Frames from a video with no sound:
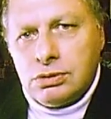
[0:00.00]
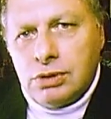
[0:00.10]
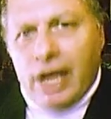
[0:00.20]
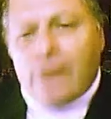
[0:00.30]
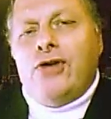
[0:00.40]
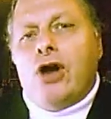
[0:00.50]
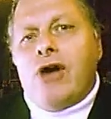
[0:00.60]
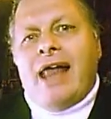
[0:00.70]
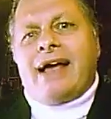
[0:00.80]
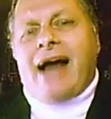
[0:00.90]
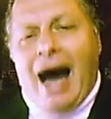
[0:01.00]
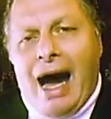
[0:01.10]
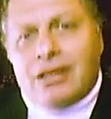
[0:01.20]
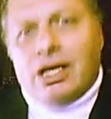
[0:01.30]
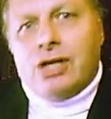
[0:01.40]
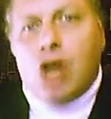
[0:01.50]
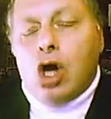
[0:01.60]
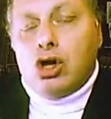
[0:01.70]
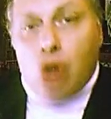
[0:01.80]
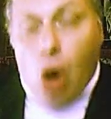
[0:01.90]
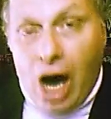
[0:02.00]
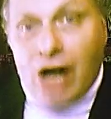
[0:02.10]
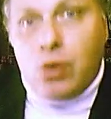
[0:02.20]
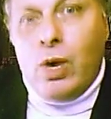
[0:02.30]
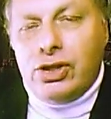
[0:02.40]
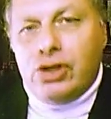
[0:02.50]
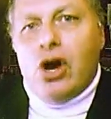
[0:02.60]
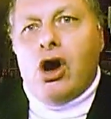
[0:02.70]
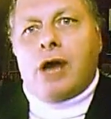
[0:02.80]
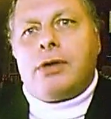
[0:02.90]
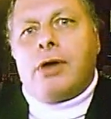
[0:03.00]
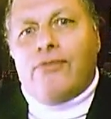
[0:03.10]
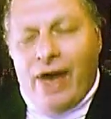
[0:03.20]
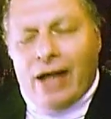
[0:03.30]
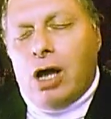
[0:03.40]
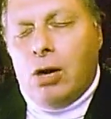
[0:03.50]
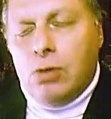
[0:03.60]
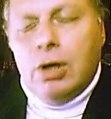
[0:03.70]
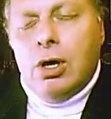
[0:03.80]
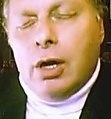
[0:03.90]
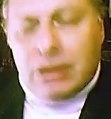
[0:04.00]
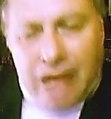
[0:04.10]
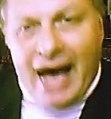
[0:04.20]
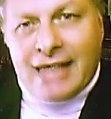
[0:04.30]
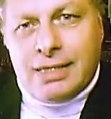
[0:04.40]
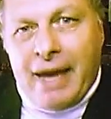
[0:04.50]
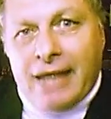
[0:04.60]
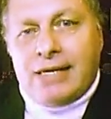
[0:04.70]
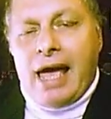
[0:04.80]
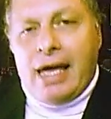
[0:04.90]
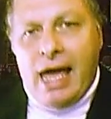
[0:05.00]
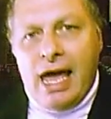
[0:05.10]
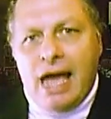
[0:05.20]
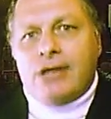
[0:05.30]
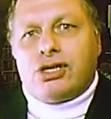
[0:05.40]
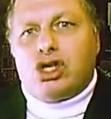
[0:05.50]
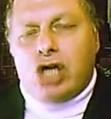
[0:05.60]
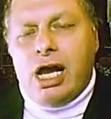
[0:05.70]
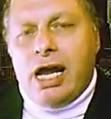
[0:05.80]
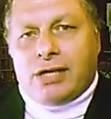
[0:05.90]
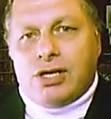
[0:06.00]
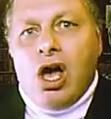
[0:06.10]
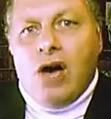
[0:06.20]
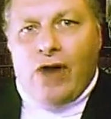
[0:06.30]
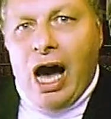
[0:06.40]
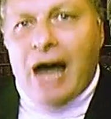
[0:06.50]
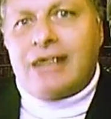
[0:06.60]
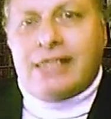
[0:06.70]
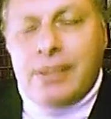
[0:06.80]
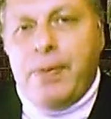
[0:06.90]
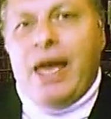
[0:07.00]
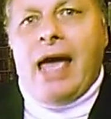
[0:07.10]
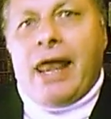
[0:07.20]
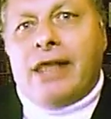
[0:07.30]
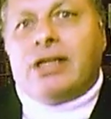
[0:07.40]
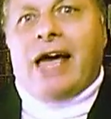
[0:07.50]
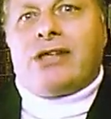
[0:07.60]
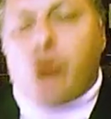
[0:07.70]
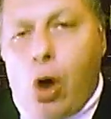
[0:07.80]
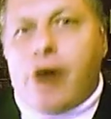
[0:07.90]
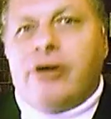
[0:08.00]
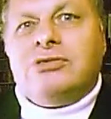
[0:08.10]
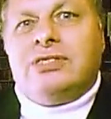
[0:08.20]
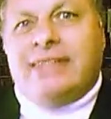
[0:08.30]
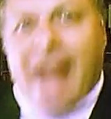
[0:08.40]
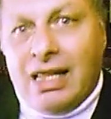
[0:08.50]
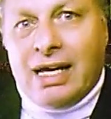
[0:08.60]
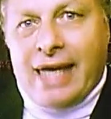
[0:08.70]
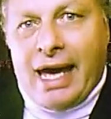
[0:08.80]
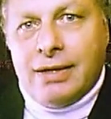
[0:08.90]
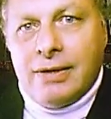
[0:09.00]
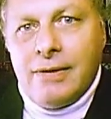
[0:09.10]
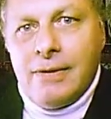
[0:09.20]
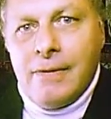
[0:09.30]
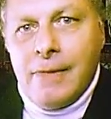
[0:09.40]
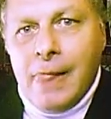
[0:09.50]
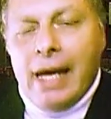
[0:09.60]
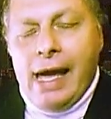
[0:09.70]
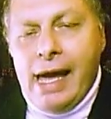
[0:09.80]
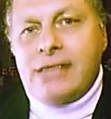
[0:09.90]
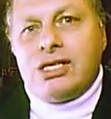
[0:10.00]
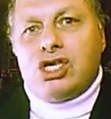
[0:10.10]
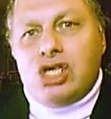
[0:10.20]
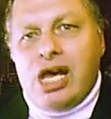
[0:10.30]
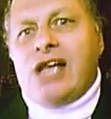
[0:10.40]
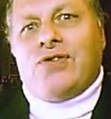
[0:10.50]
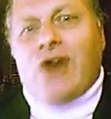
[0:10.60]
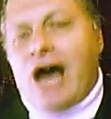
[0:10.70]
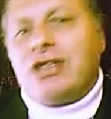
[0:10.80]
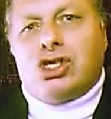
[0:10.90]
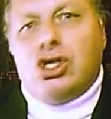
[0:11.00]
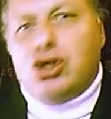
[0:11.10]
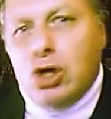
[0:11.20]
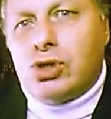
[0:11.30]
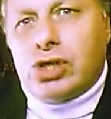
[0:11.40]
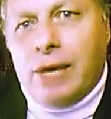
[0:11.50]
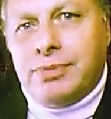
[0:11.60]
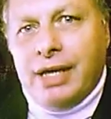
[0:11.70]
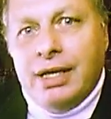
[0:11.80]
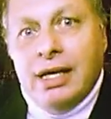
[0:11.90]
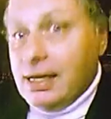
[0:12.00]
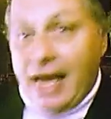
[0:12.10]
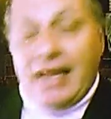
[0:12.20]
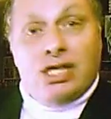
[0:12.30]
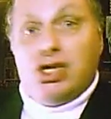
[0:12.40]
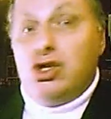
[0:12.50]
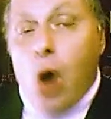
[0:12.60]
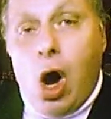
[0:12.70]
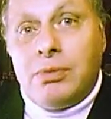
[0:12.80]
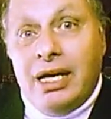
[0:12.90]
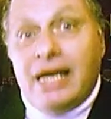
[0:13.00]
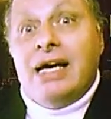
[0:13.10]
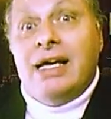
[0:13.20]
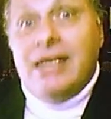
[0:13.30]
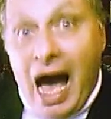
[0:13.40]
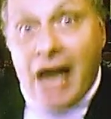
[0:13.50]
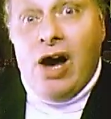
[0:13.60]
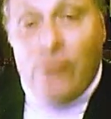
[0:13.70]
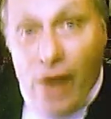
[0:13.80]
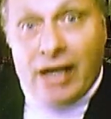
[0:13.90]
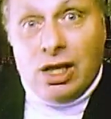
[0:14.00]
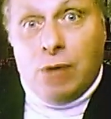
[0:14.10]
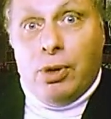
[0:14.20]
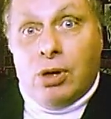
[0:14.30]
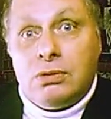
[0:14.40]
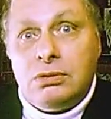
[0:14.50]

If you're at a college, talk with your fellow classmates. Say, here's a chance for us to be an electoral delegate. Here's a chance for us to do something that is normally not available.